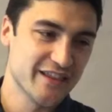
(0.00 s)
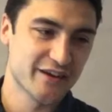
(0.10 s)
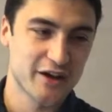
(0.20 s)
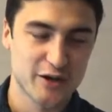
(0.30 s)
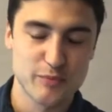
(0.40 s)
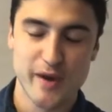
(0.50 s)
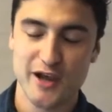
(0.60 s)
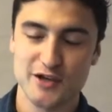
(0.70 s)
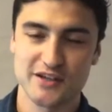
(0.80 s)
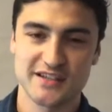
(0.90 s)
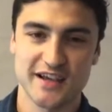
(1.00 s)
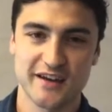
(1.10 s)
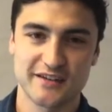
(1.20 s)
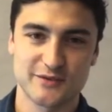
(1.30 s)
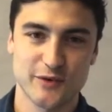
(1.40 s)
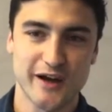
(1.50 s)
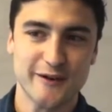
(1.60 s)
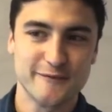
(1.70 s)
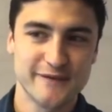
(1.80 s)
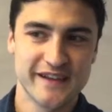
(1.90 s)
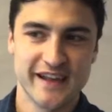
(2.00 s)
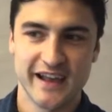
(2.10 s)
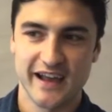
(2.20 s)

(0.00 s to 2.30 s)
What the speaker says: And I got a compassionate side as well.